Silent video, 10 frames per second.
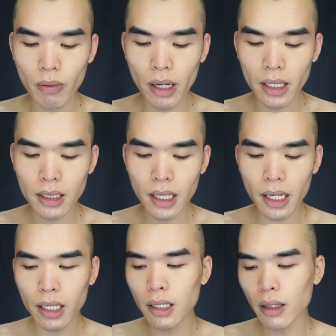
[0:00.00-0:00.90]

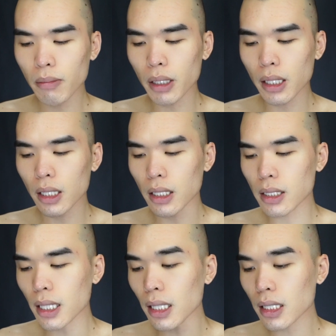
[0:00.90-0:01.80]
peroxide,
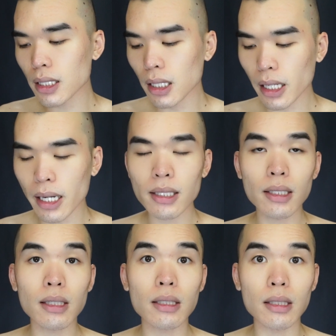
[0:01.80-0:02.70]
because salicylic
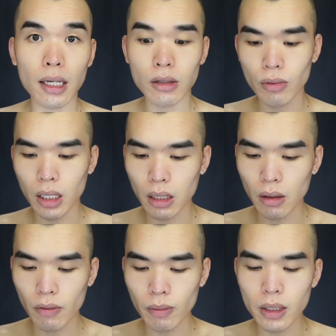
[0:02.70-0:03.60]
acid does not do
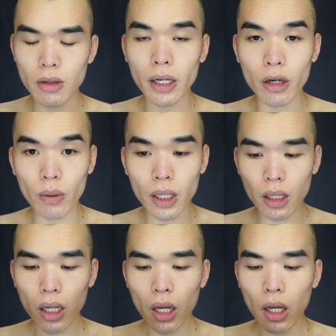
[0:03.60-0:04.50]
anything for me. So I go
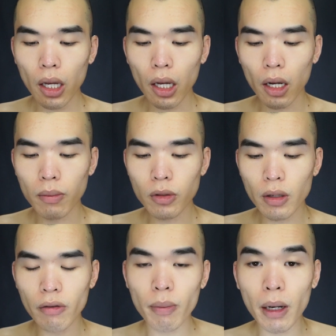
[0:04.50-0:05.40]
in to
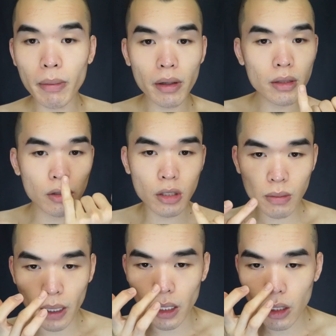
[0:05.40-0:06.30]
any of the problem areas, such
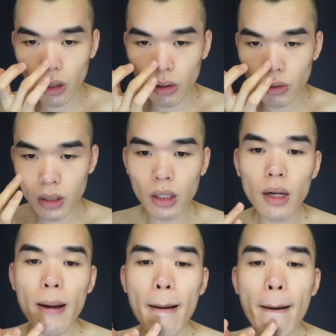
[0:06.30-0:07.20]
as my nose,
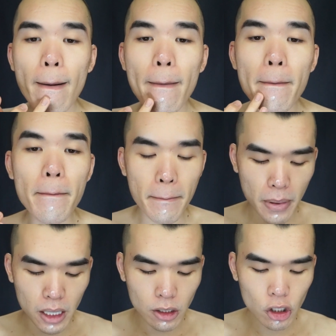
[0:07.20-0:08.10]

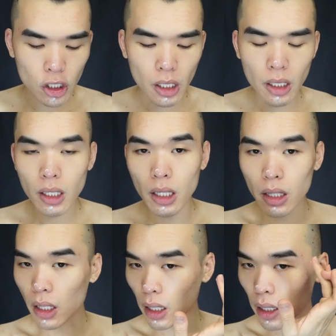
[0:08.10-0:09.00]
my chin,
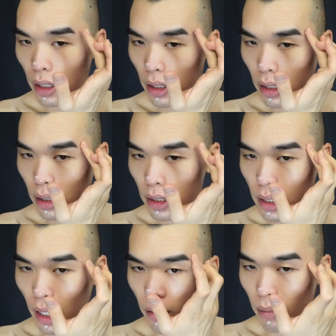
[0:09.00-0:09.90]
and then
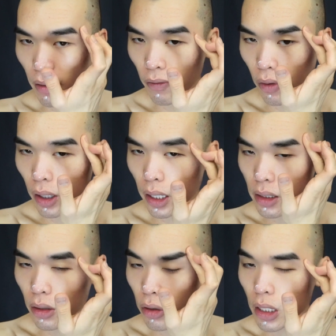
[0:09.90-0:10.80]
side of my
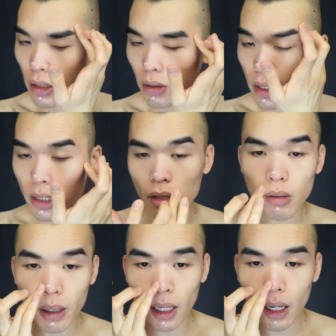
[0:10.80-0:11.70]
forehead. So these are
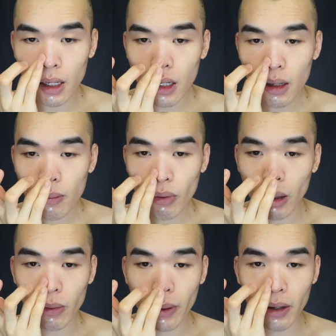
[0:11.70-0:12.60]
still my
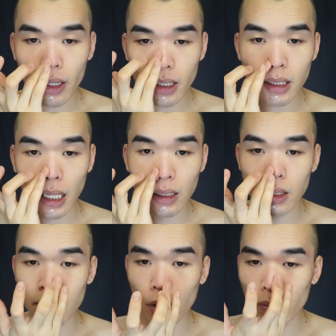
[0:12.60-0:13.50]
problem areas at
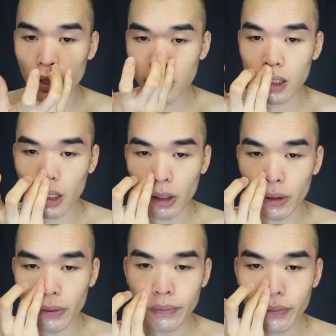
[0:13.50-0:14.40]
this moment,
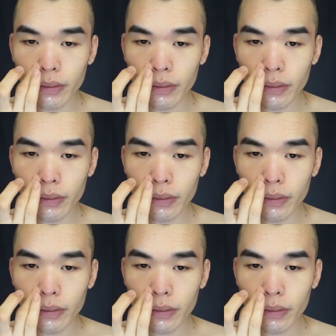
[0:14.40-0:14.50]
so